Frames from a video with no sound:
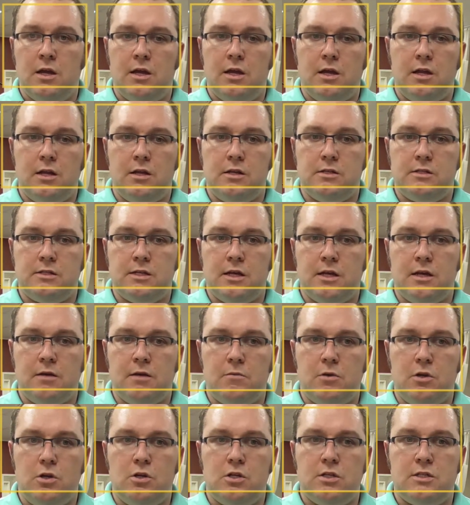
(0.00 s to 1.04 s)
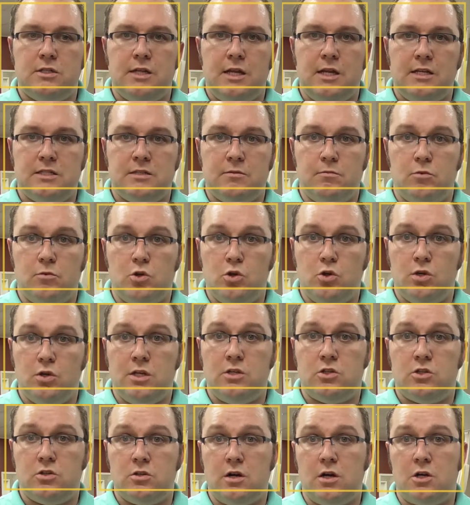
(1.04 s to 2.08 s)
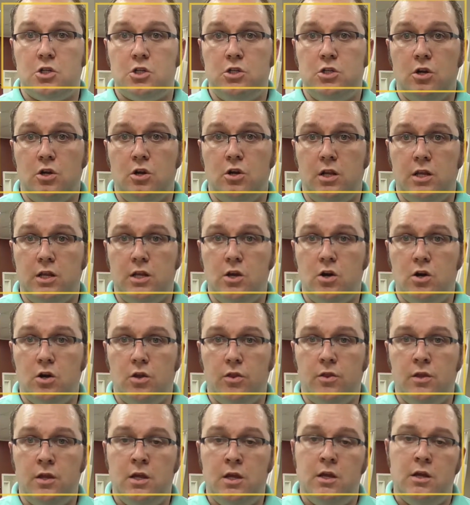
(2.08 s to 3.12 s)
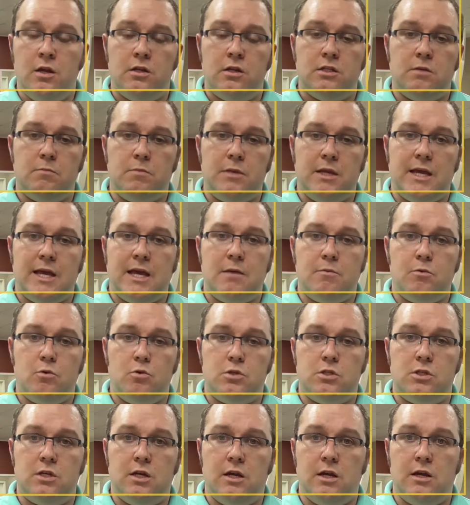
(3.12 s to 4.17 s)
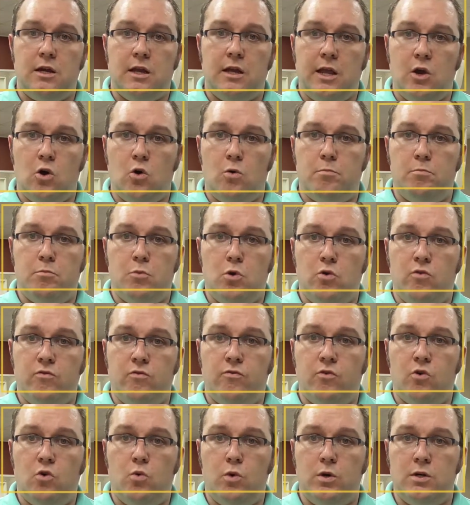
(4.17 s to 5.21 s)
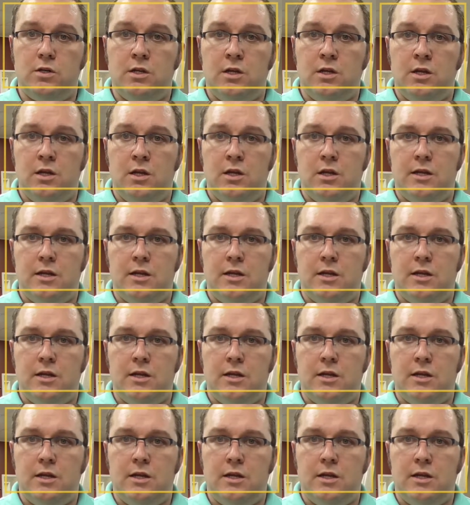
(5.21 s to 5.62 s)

and you just need some good instruction early on to be able to help move forward.